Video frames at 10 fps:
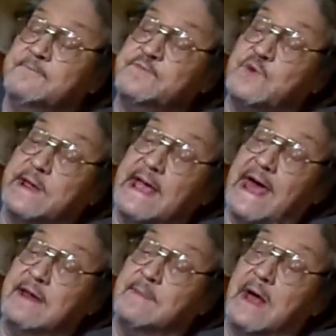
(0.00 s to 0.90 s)
So I
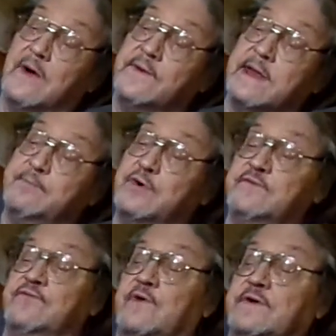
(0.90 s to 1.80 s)
got them out and I put
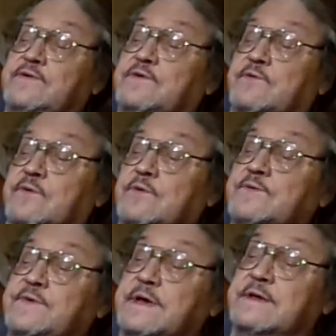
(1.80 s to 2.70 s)
fresh
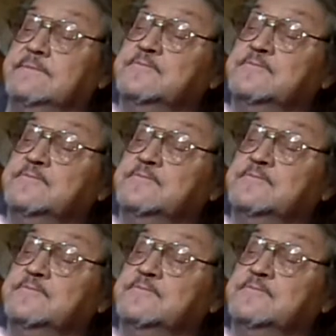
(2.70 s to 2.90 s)
screws in.